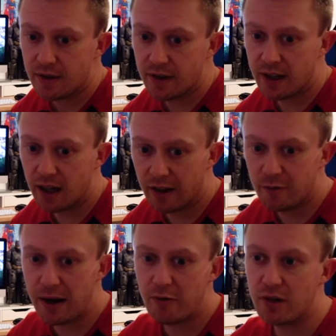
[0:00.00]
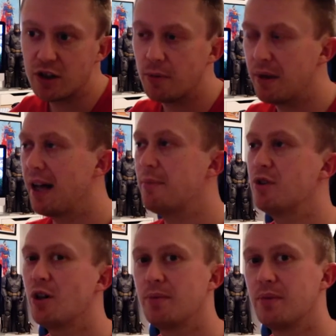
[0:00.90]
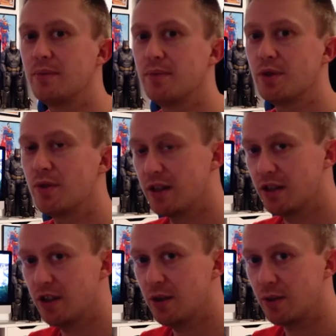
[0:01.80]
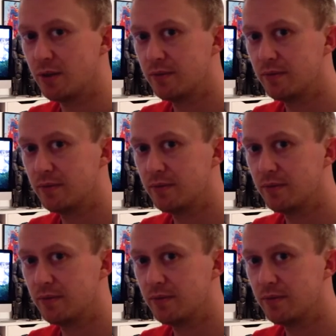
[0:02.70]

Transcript: and then I'll have Mavericks on my laptop, so that's cool.